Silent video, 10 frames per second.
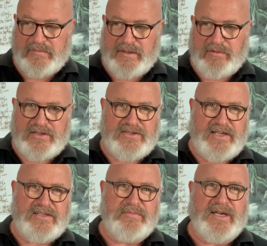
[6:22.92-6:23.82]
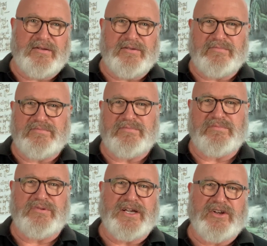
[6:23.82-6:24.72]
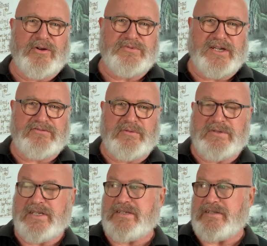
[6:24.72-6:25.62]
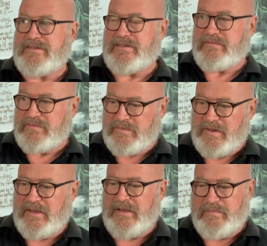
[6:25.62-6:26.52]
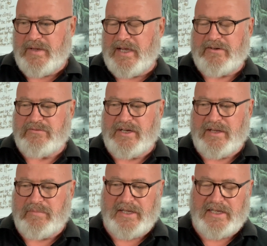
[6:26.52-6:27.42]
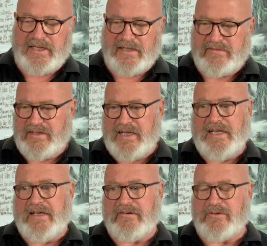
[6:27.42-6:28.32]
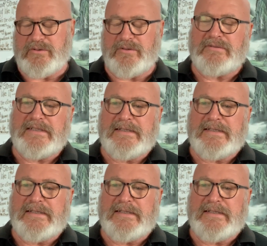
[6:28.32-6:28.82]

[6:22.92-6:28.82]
people are said to be able to bring an object from a distance and make it reappear here, or